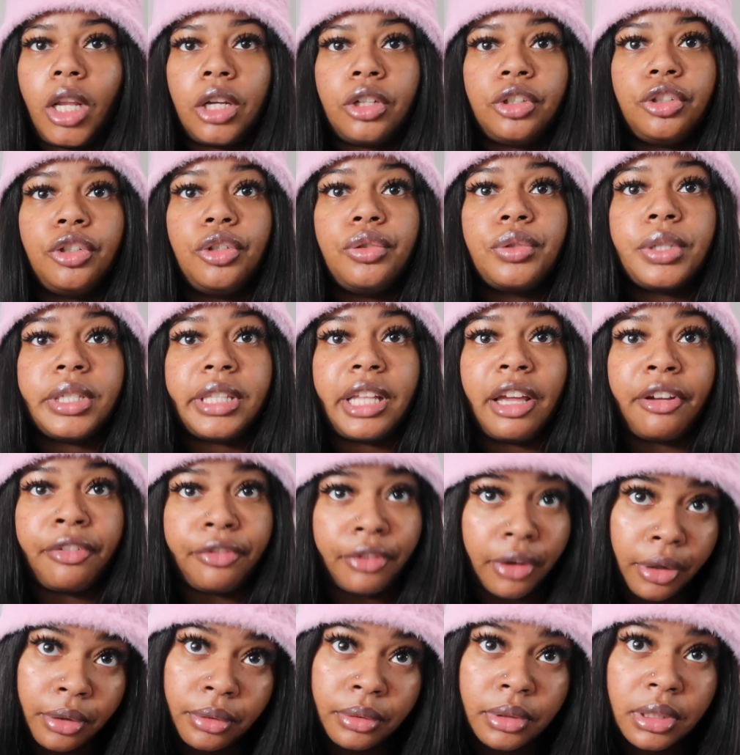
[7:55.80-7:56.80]
using their
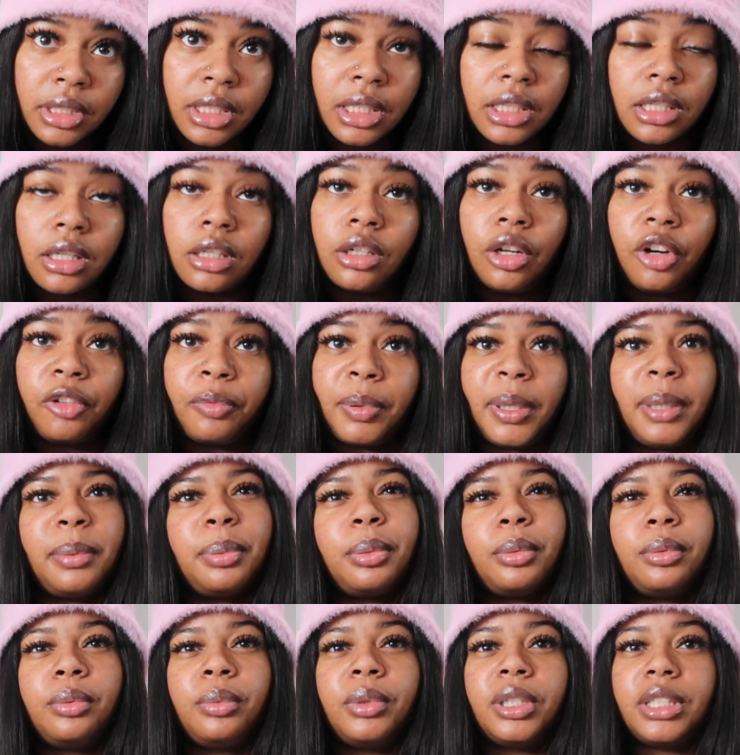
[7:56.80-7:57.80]
phones. A lot of
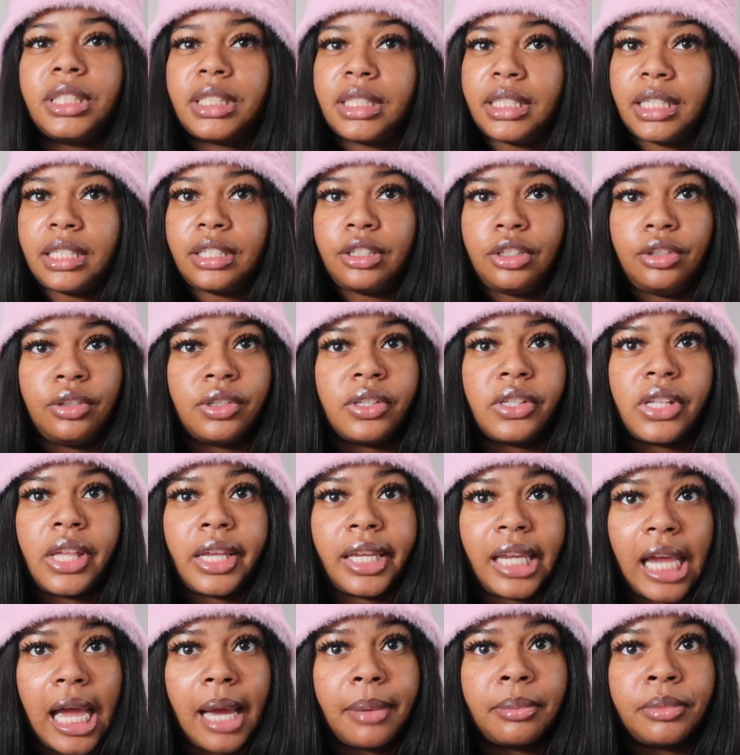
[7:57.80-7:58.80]
people want to stick to using
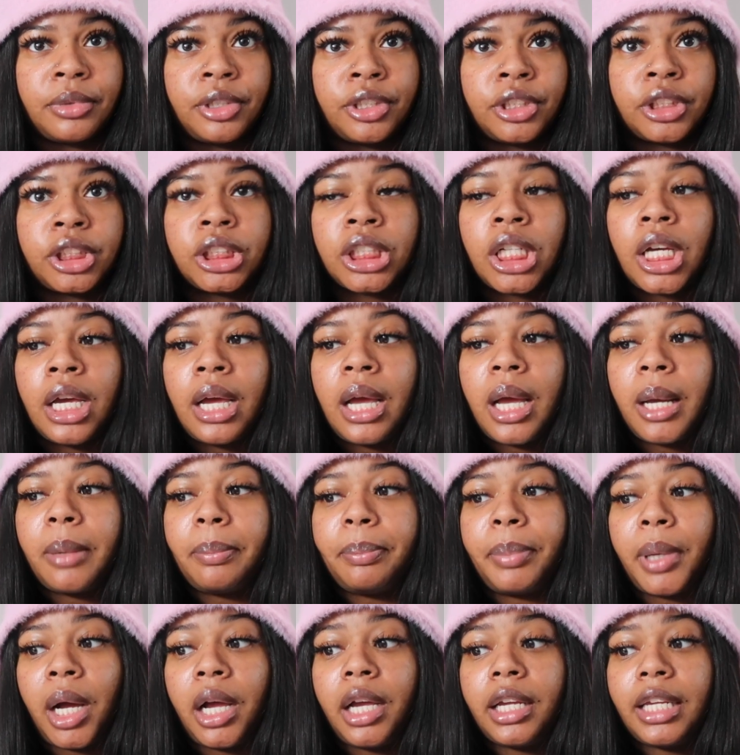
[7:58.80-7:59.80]
their cameras,
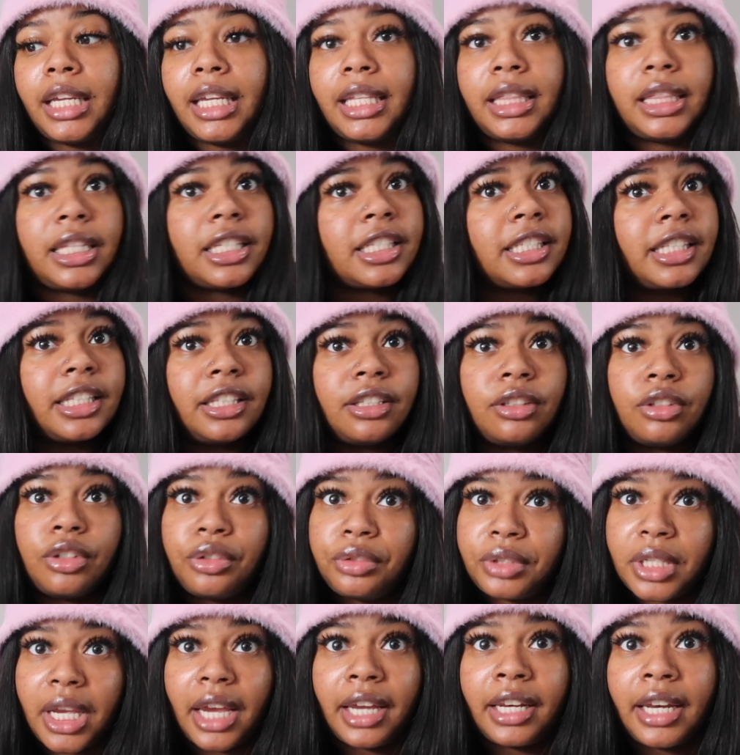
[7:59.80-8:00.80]
but in this
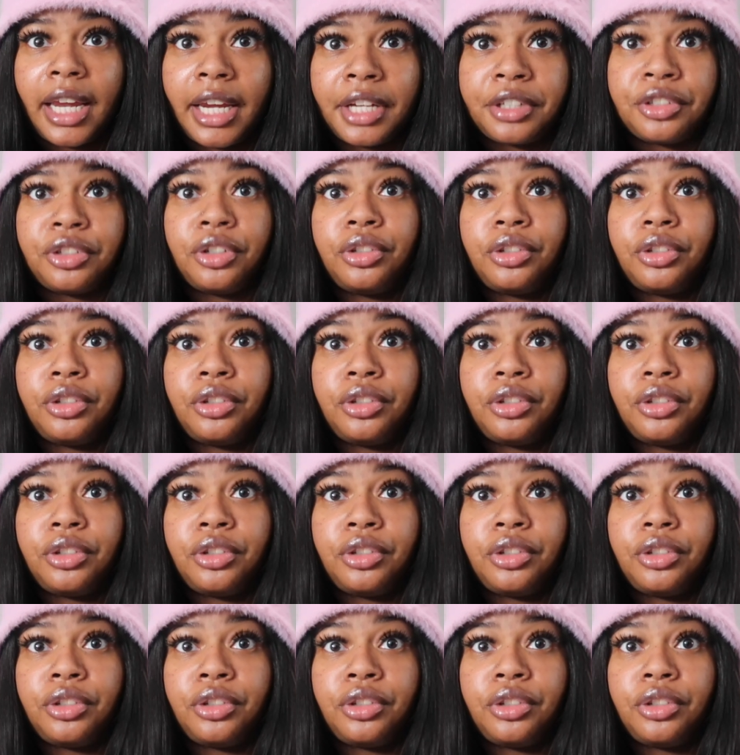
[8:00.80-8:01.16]
new day and age,